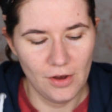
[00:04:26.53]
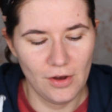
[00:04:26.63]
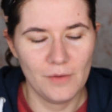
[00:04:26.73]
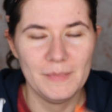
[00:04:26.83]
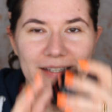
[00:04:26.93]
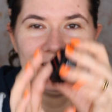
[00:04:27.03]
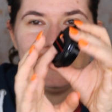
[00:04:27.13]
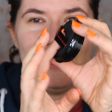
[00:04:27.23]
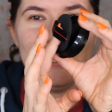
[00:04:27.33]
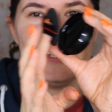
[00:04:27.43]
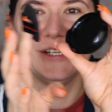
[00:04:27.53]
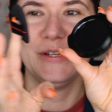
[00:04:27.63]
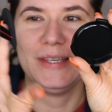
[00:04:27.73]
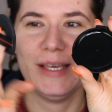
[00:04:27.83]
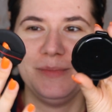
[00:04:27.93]
Oh my God,
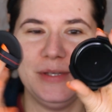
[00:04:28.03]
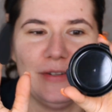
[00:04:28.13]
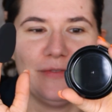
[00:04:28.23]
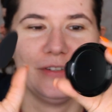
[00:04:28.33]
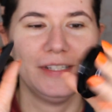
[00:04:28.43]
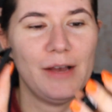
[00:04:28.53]
look how beautiful.